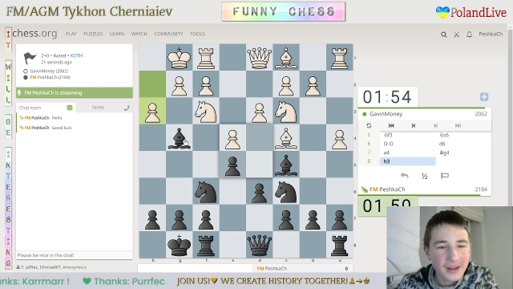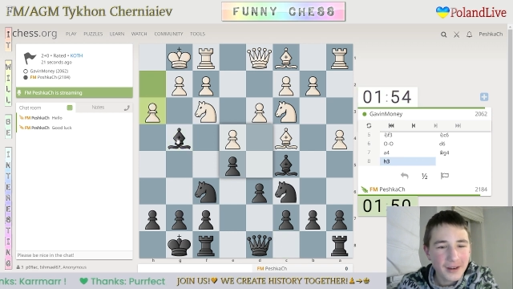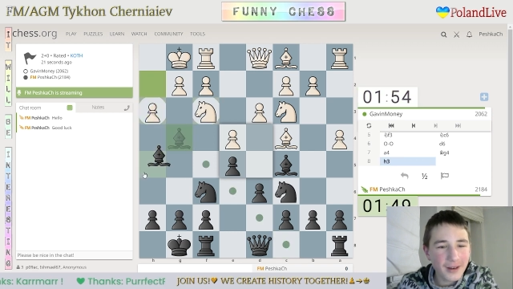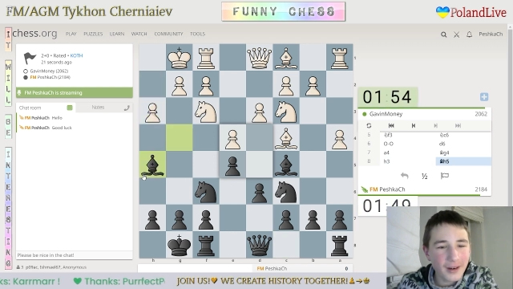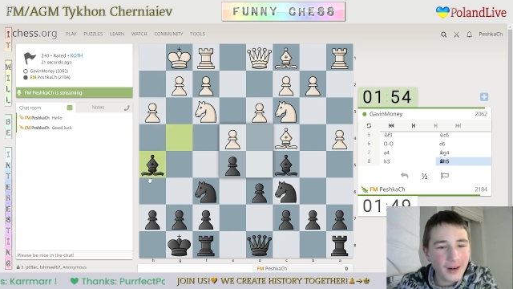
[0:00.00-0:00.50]

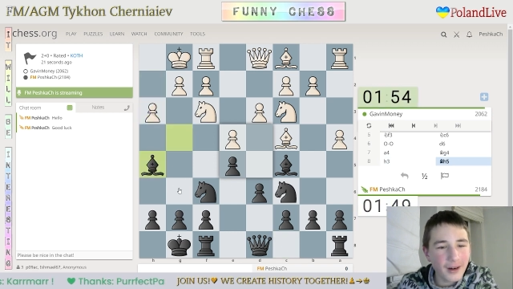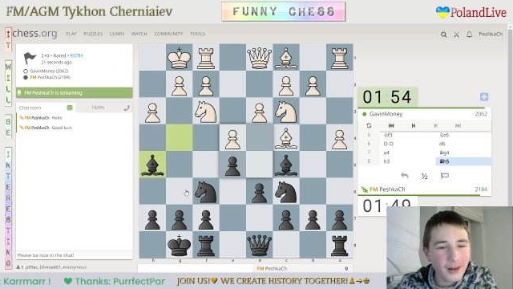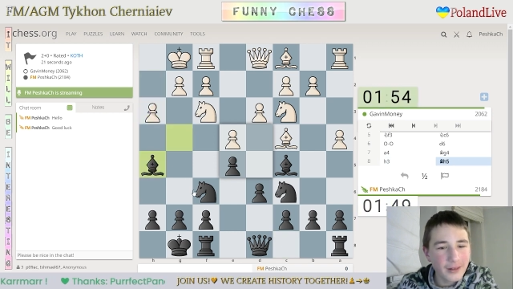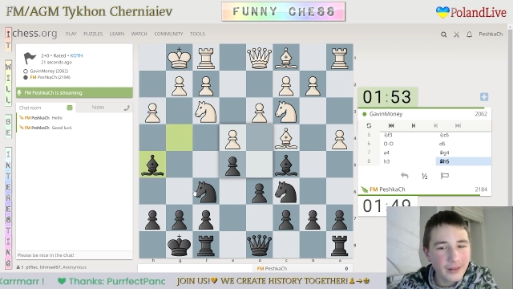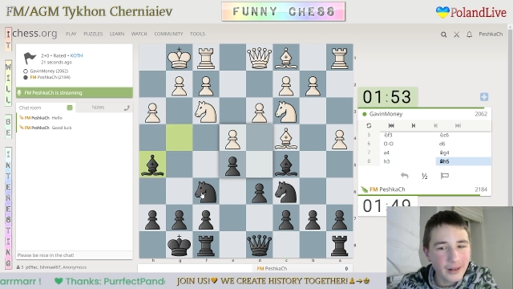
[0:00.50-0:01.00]

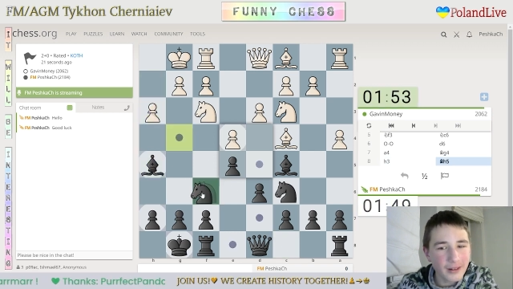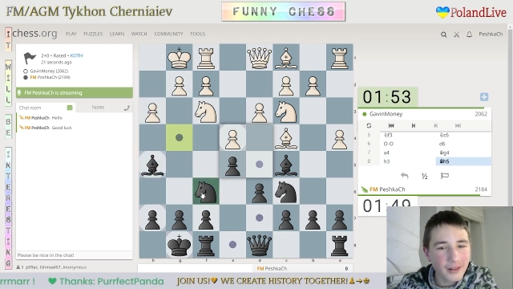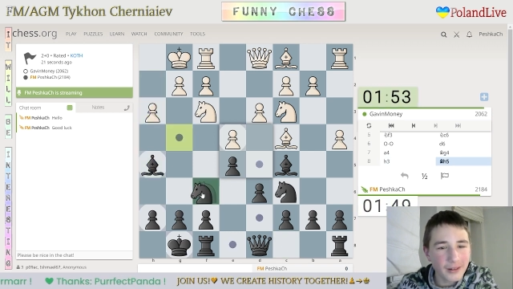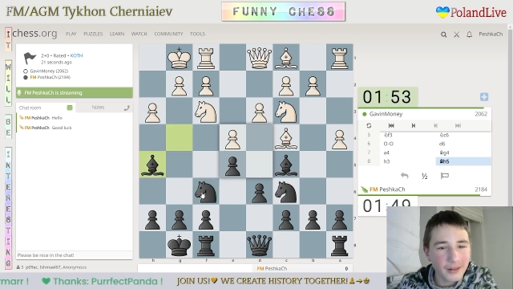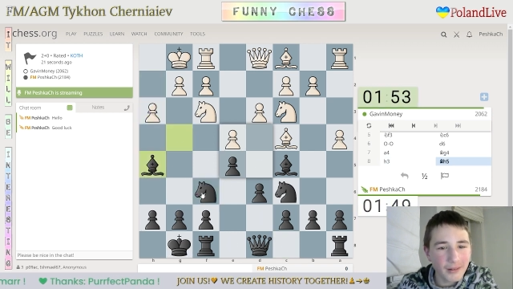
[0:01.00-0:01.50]
Oh
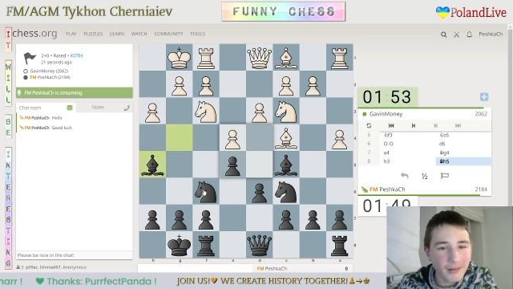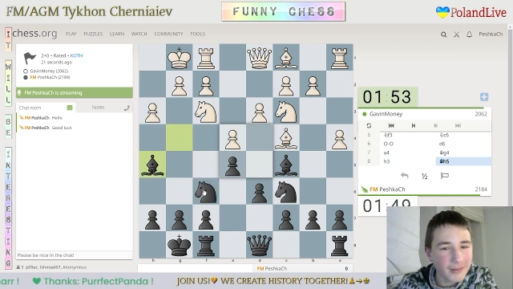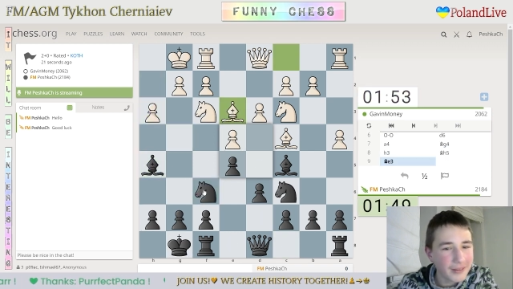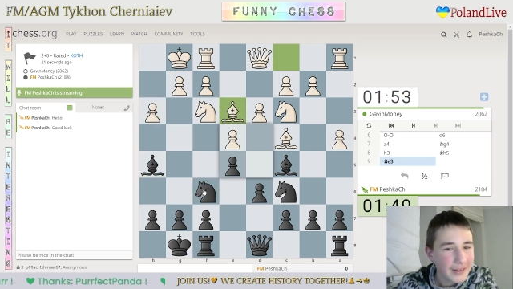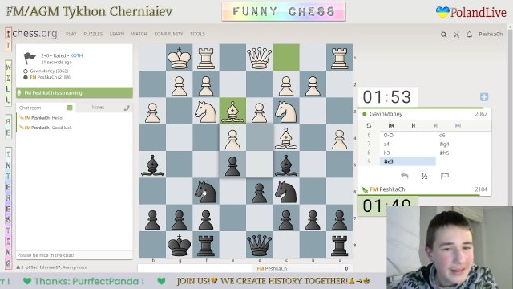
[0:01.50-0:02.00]

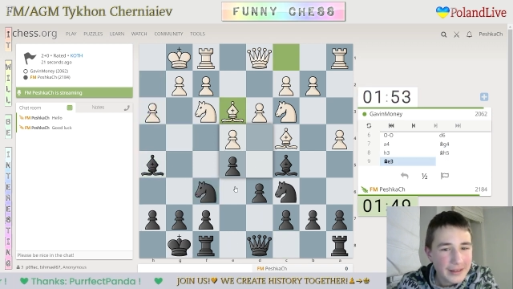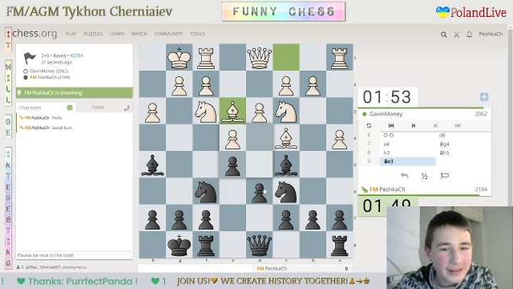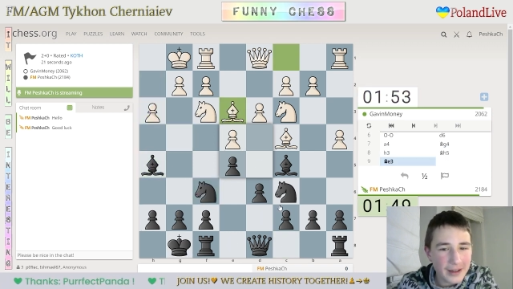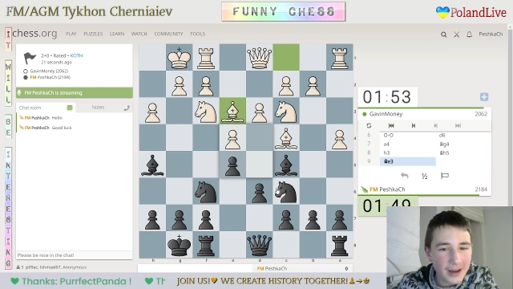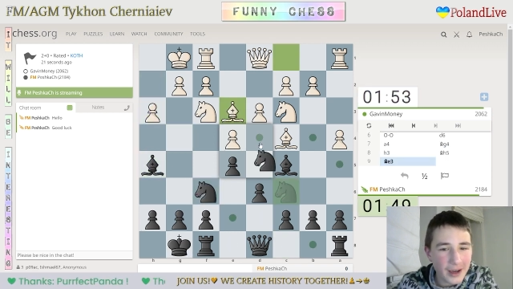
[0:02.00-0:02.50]
no!
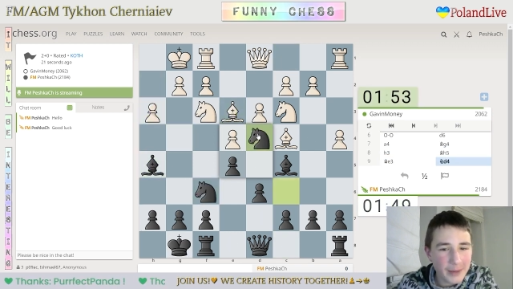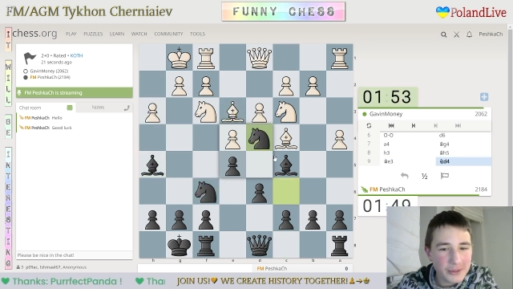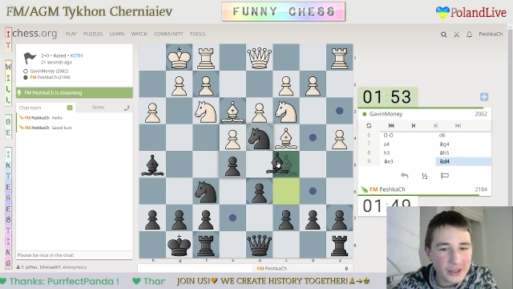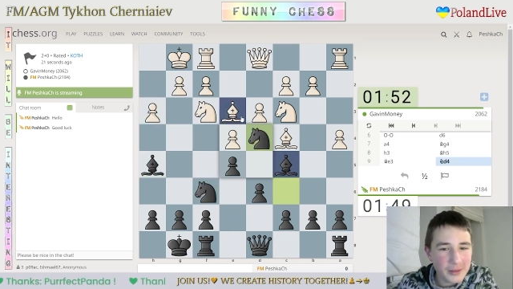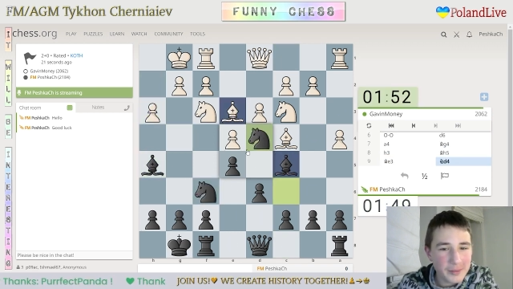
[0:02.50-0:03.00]
The hype
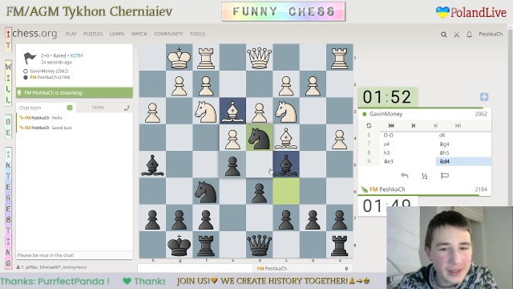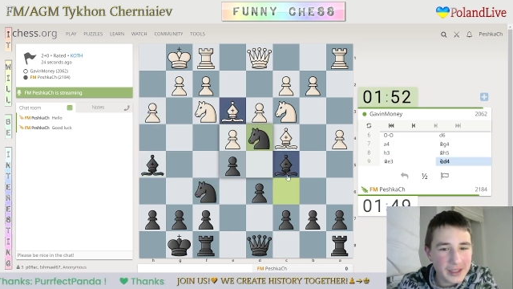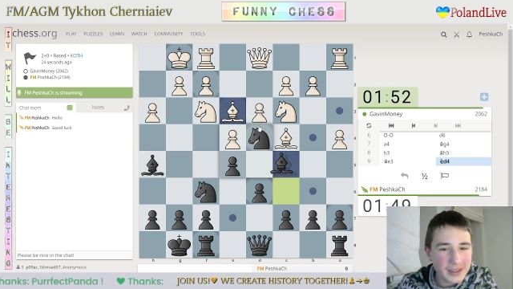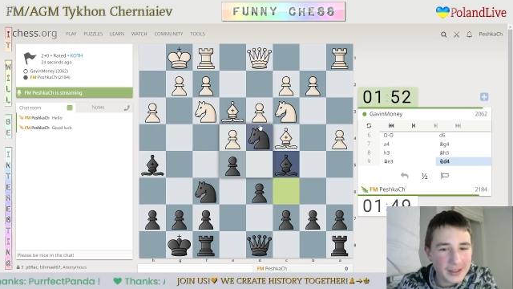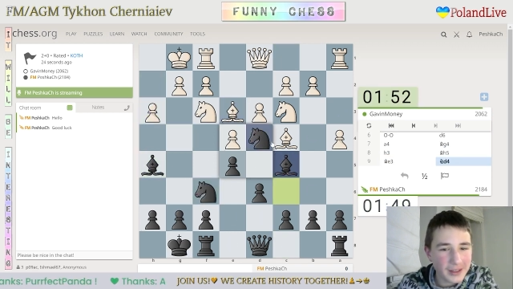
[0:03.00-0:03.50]
train
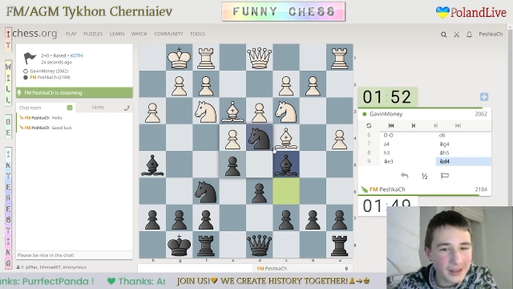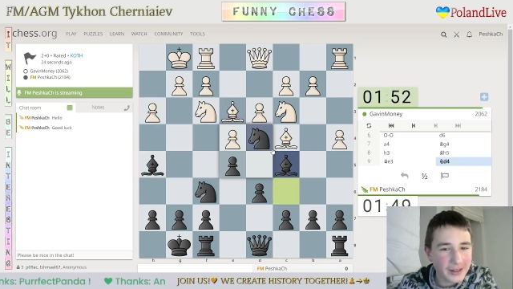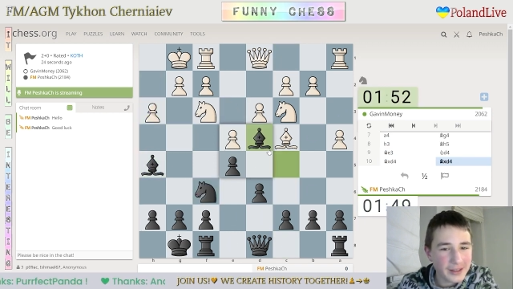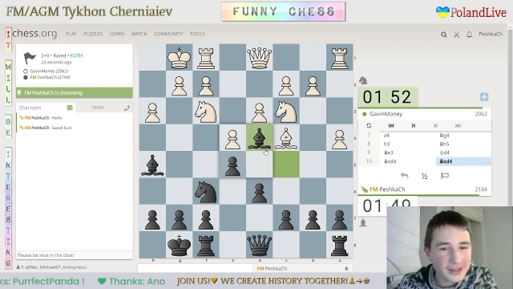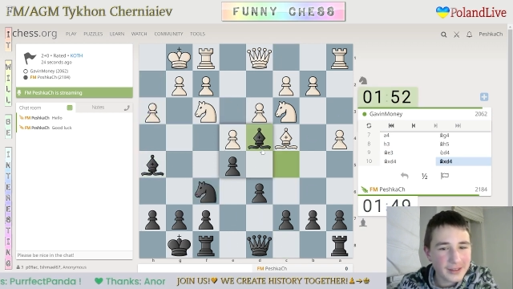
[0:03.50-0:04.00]
missed us.